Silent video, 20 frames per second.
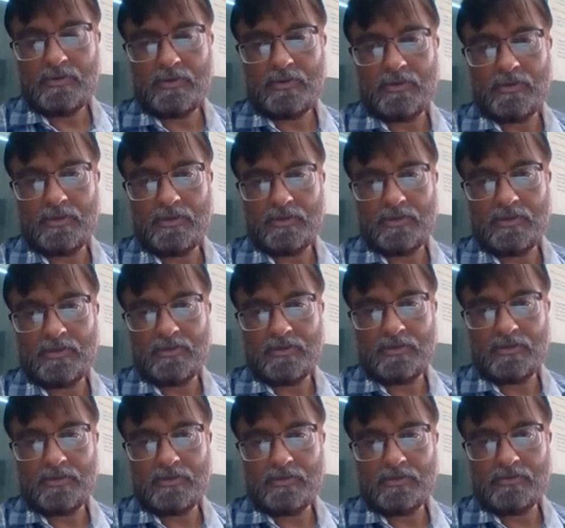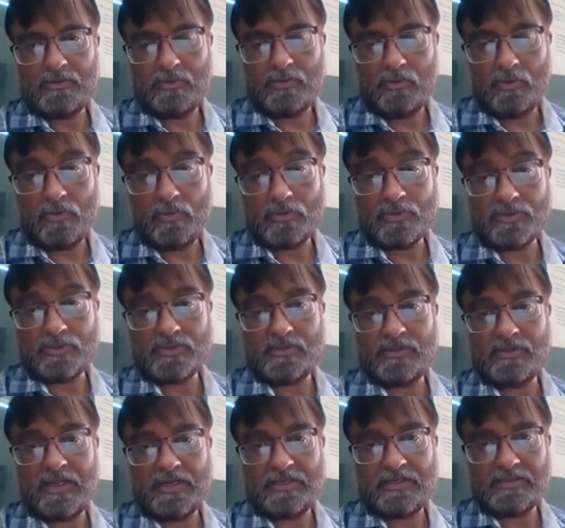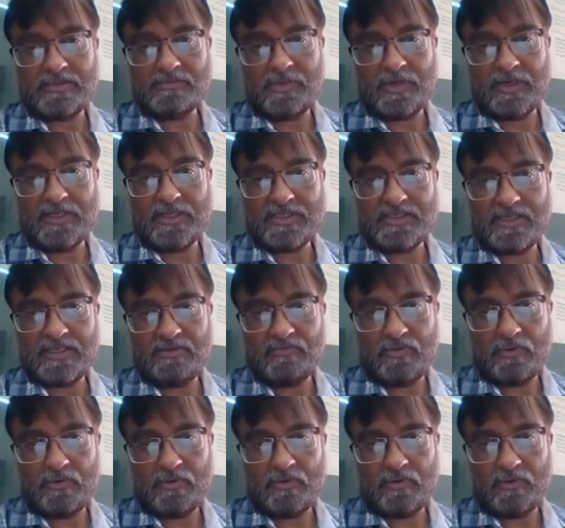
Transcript: uh, nose that is present